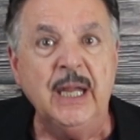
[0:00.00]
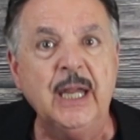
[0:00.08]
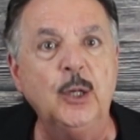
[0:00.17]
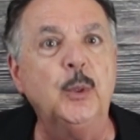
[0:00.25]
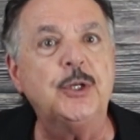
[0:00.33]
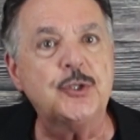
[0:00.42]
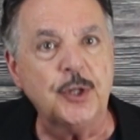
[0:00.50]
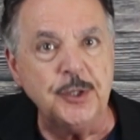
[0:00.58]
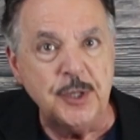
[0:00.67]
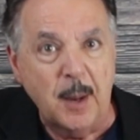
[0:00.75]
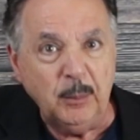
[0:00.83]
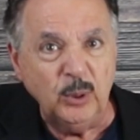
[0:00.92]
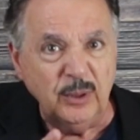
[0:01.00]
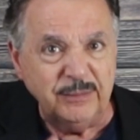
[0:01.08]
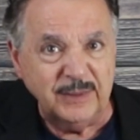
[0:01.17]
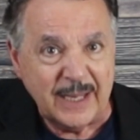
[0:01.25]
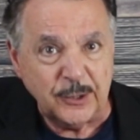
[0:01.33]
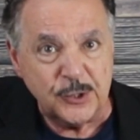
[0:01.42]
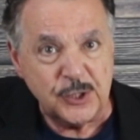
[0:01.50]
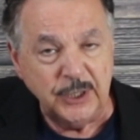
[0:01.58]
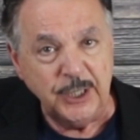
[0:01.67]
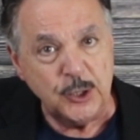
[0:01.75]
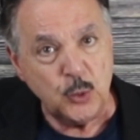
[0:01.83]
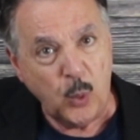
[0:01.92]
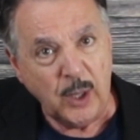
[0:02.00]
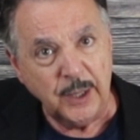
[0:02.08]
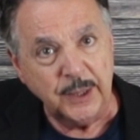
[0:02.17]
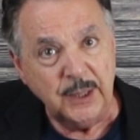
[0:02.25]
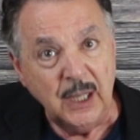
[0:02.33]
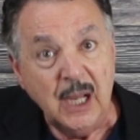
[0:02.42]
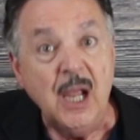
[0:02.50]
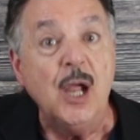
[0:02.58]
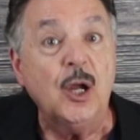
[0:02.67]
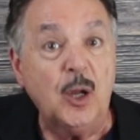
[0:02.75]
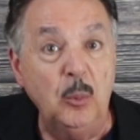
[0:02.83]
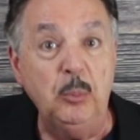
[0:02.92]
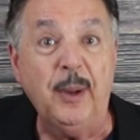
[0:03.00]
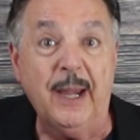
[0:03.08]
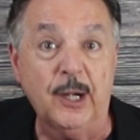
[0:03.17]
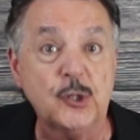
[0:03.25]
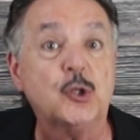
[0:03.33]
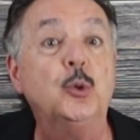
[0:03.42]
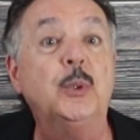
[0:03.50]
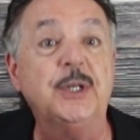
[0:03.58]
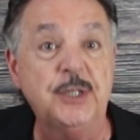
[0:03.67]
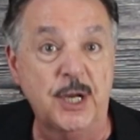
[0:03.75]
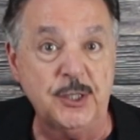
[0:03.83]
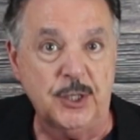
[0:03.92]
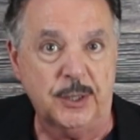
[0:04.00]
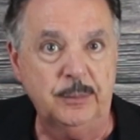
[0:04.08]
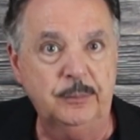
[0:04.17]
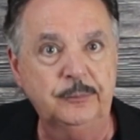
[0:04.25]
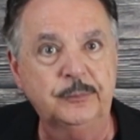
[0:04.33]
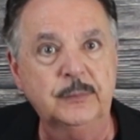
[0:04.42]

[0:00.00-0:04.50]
in which the number of letters in each word compares to a digit.